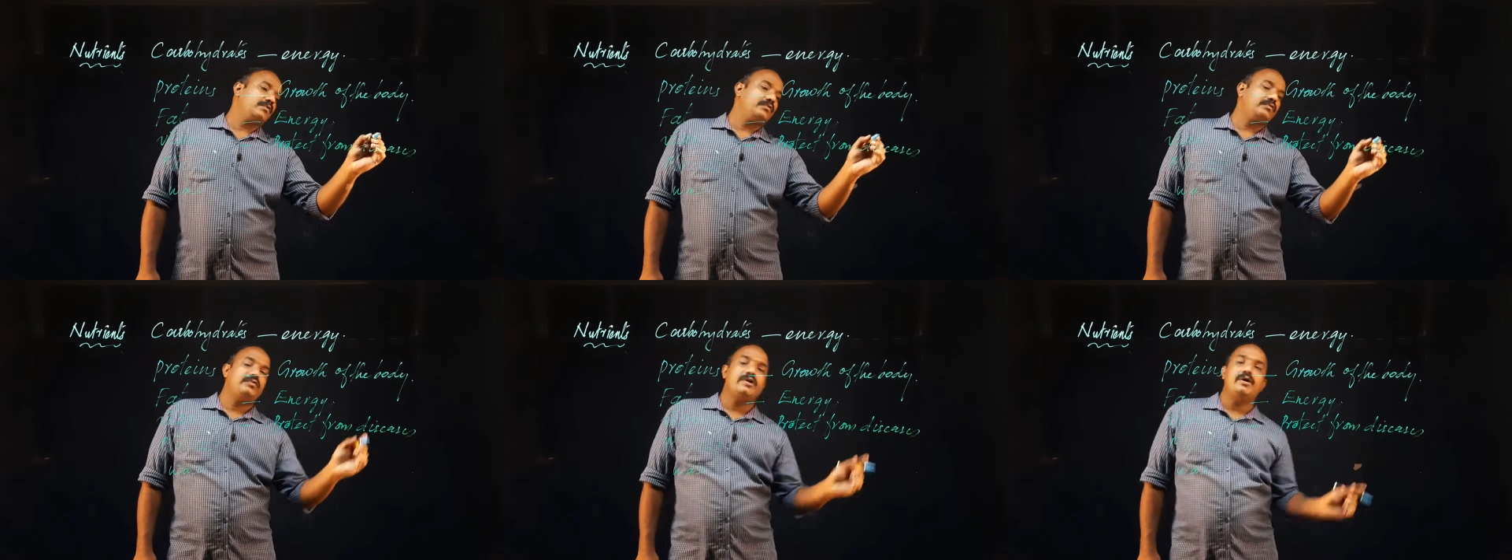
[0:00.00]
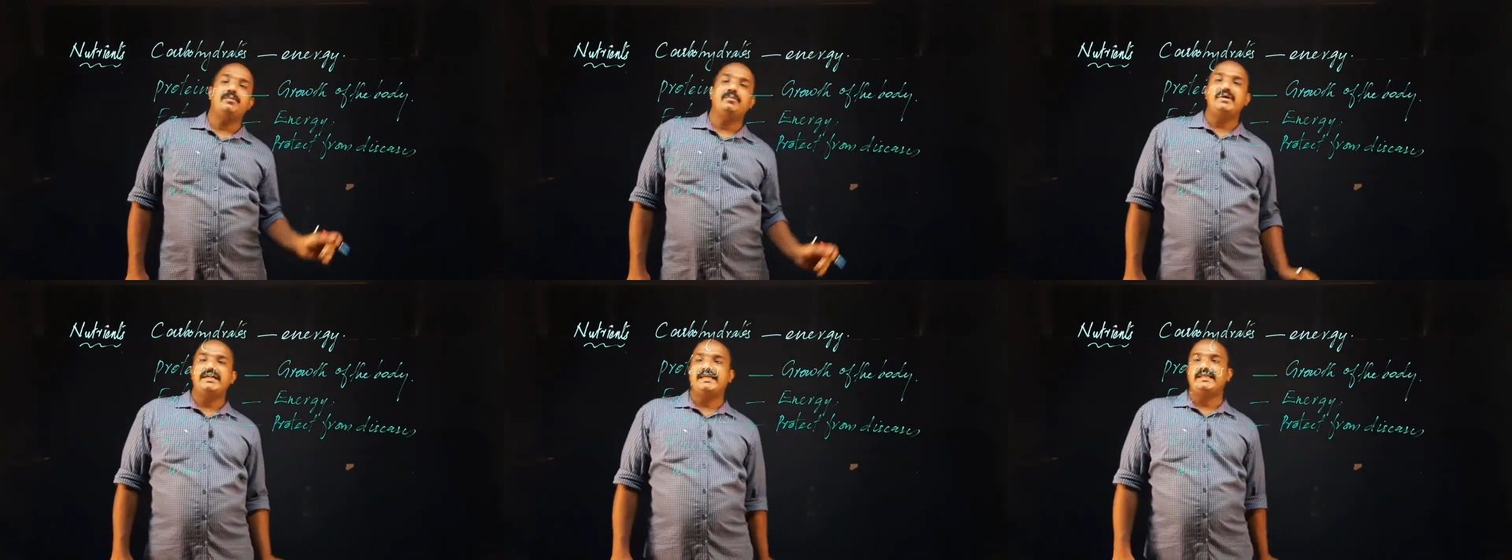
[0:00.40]

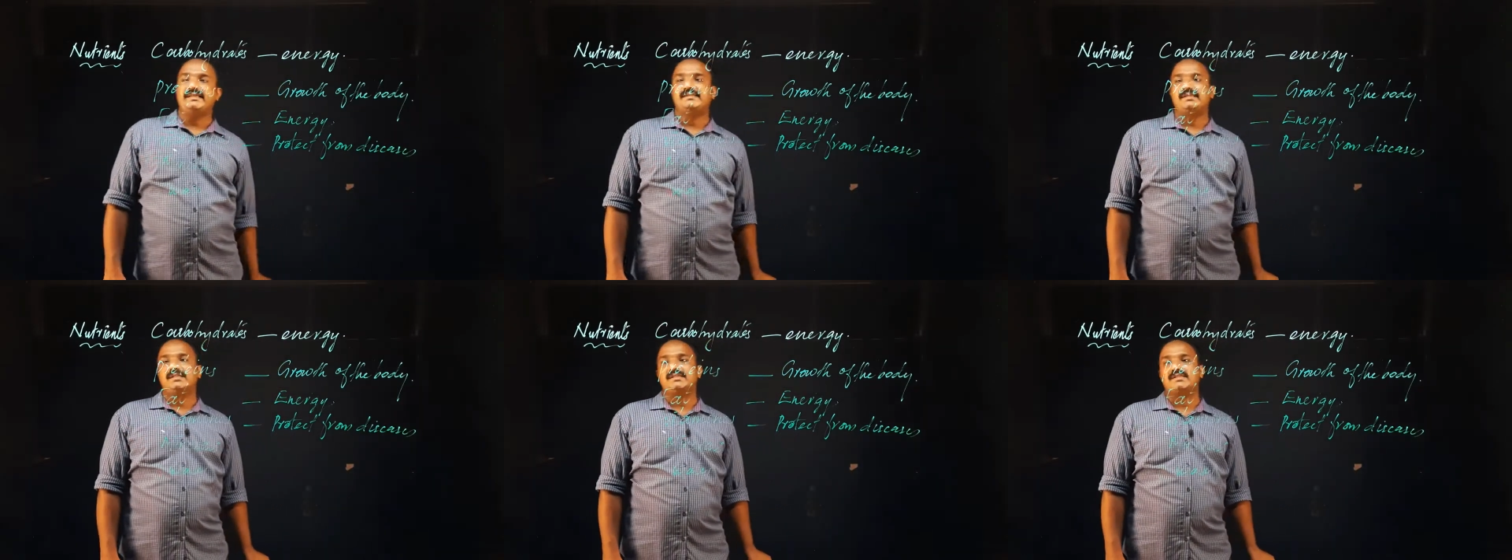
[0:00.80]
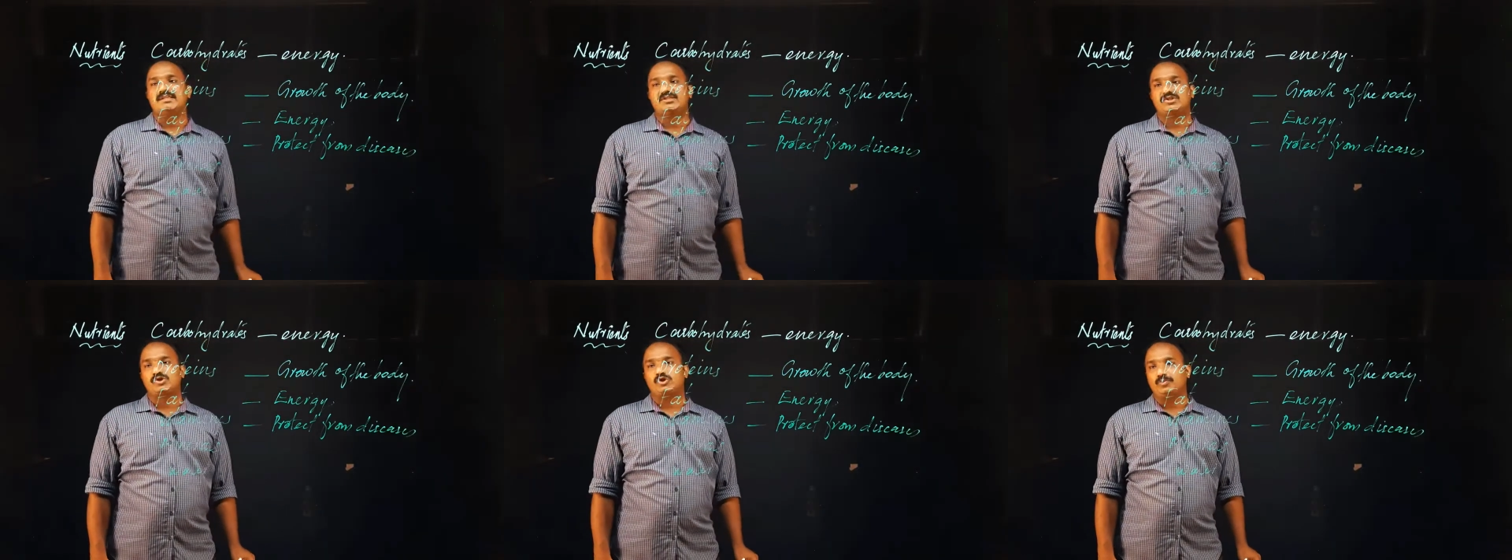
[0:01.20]
from
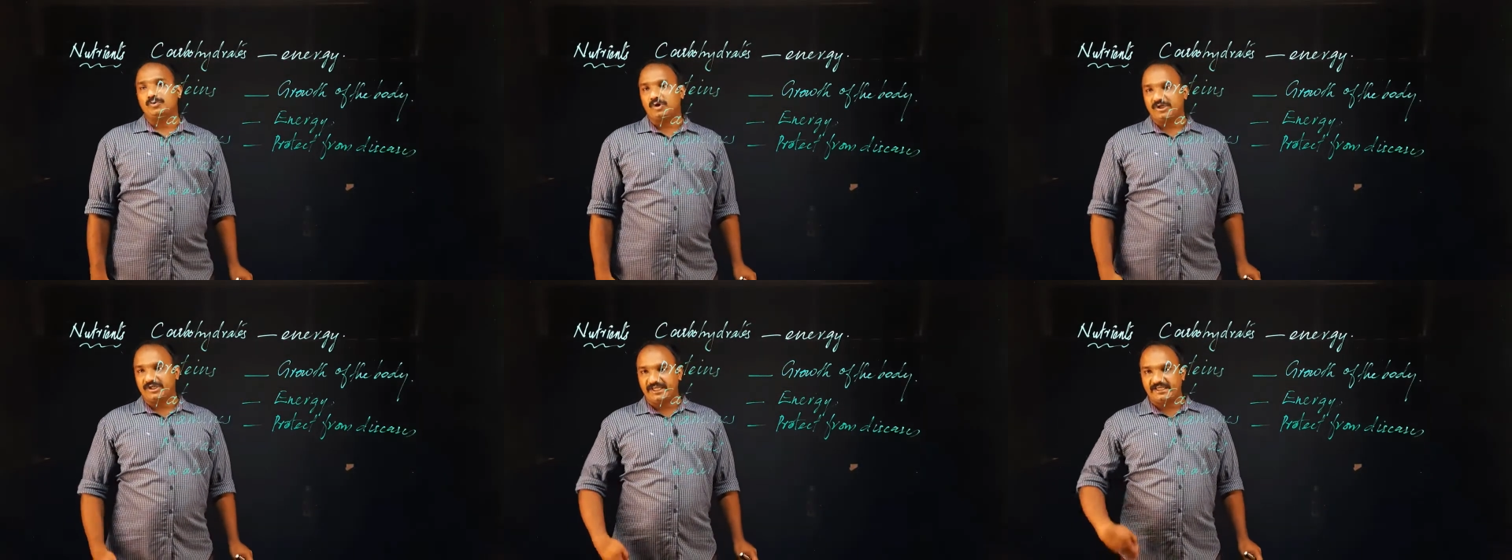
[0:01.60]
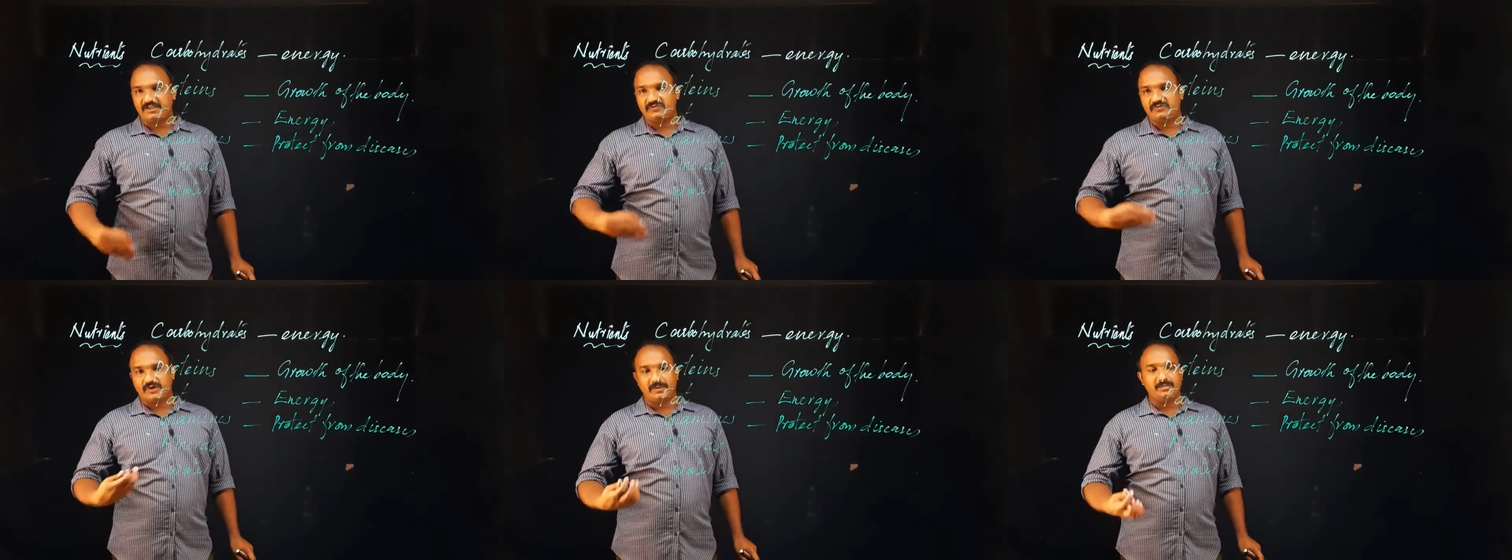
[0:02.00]
diseases, to
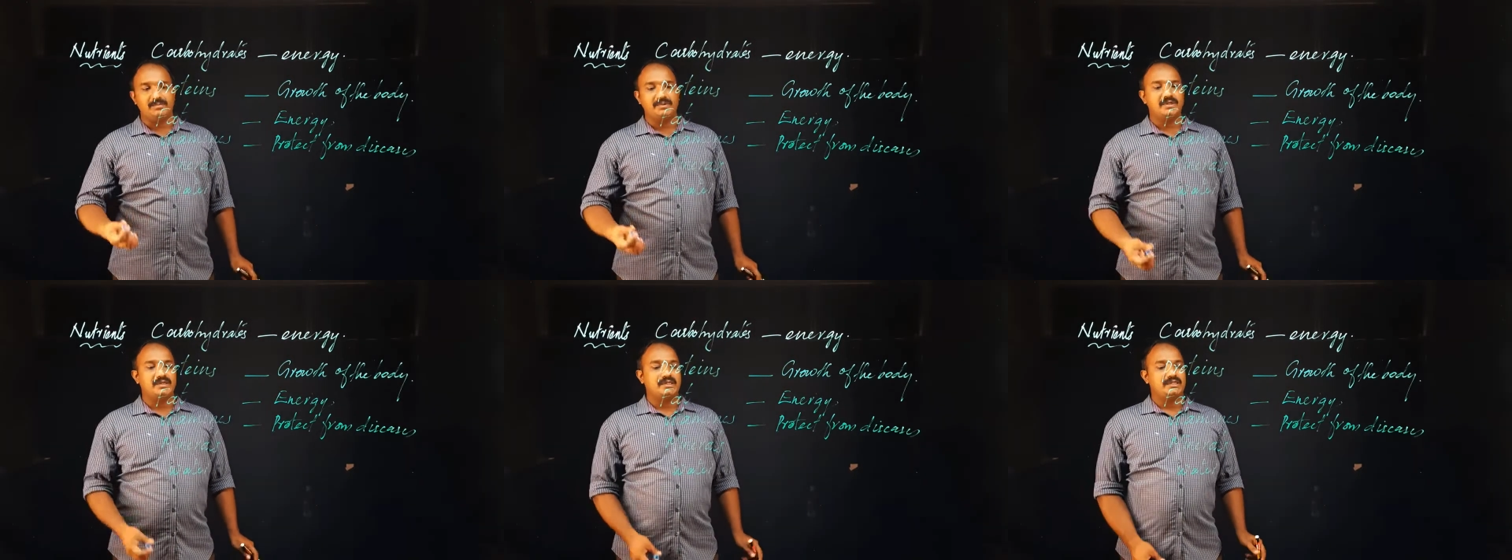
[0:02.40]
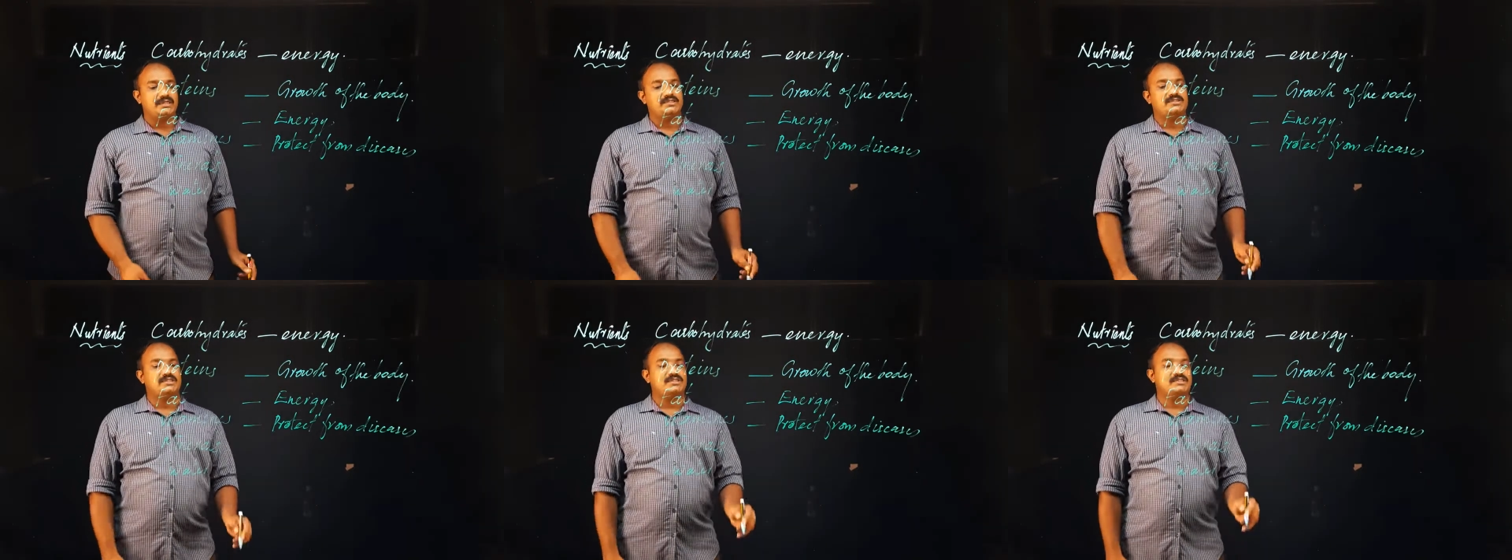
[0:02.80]
protect from
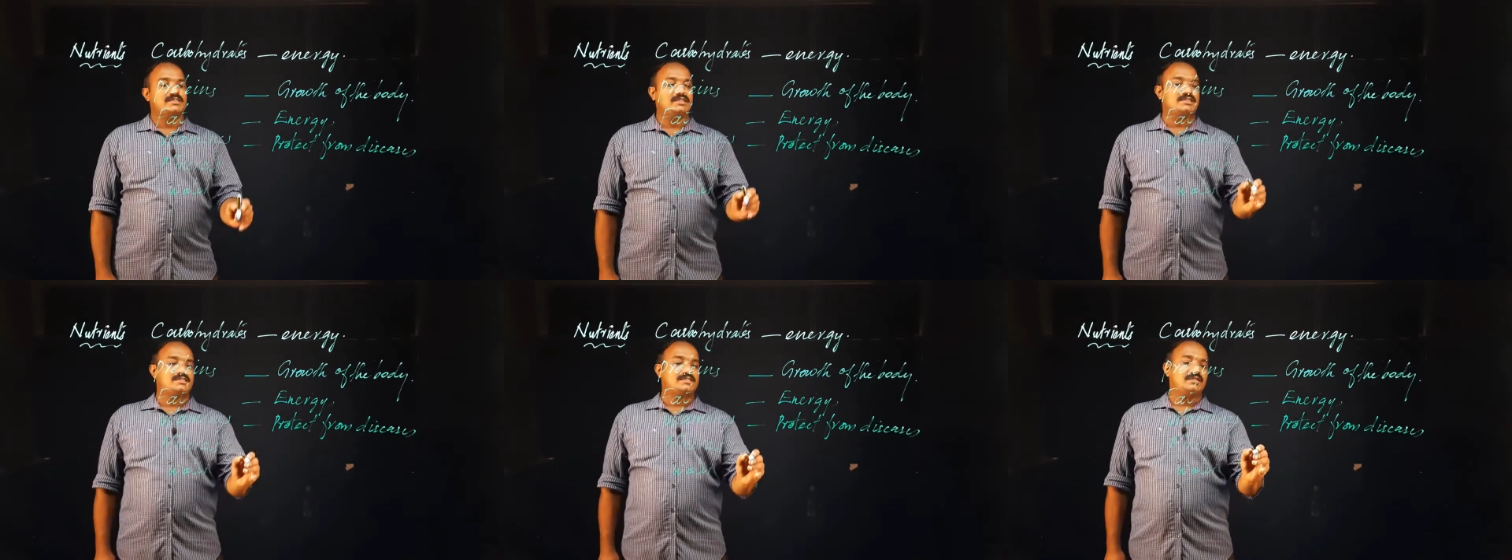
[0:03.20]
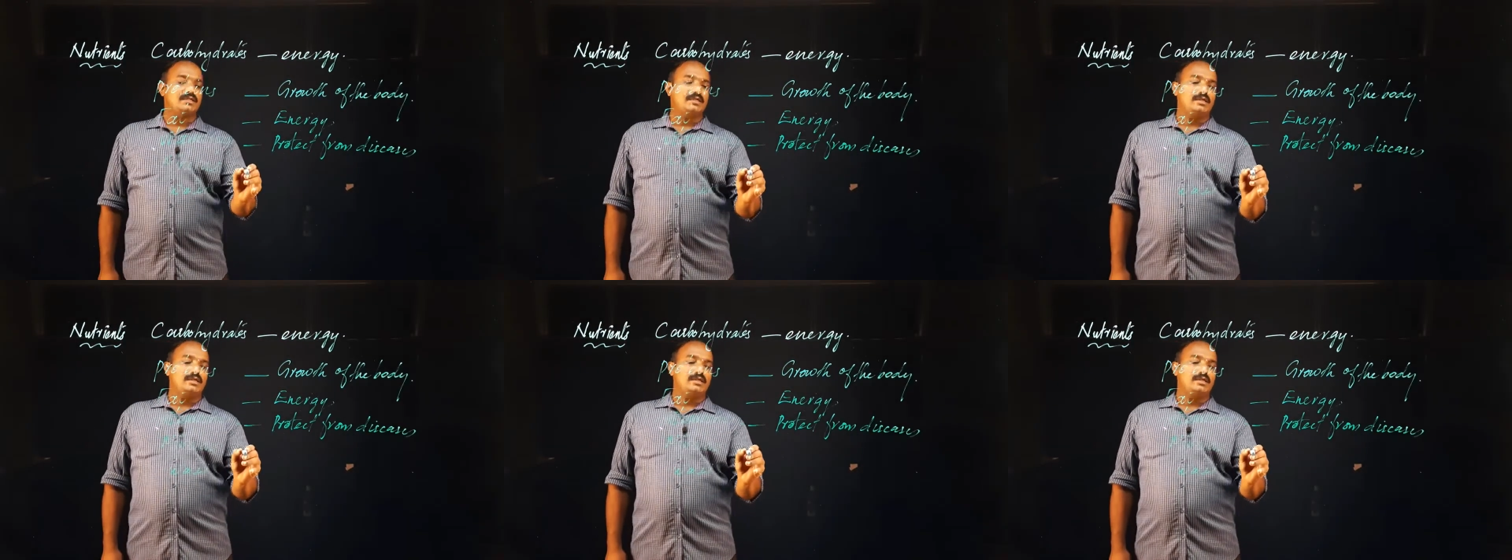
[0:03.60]
diseases.